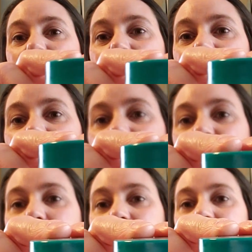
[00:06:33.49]
There's a
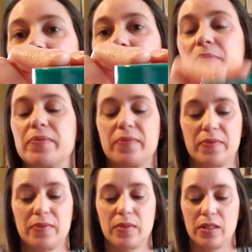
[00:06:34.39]
Vanilla Mint.
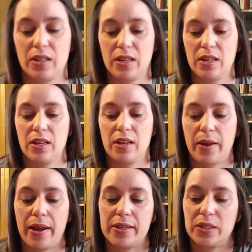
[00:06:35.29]

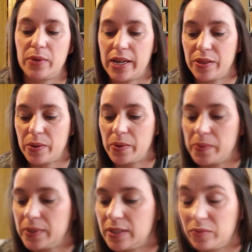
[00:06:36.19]
Okay, so got
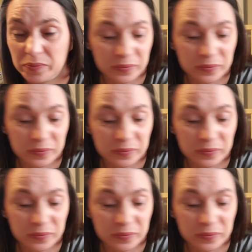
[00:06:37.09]
those.